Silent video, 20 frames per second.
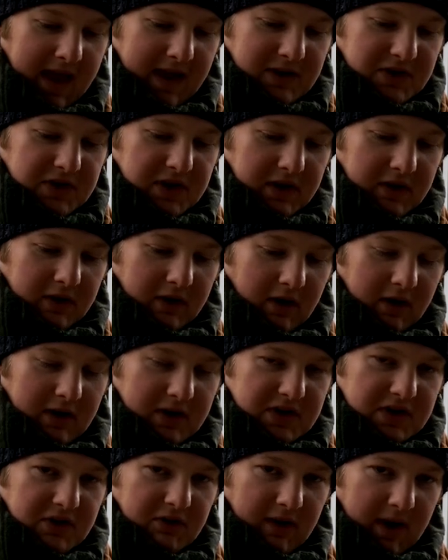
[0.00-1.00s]
edge that you're going
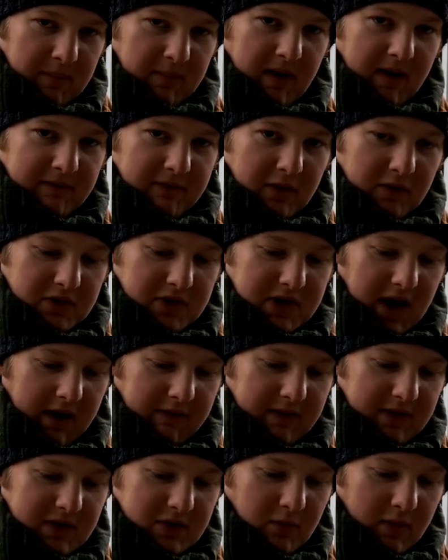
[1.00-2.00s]
to scrape off those
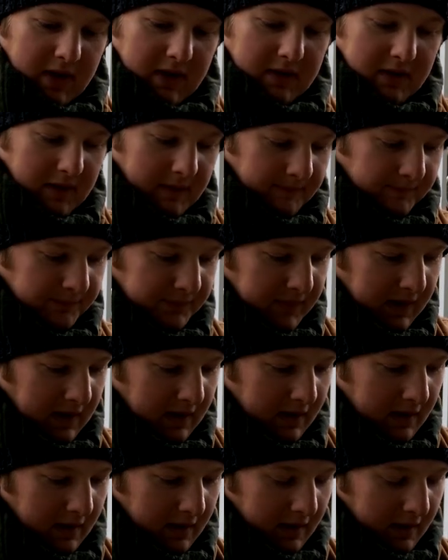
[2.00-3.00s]
shavings with.
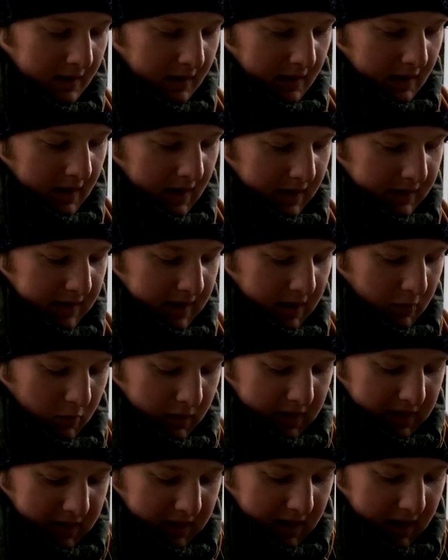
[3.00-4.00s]
And then when you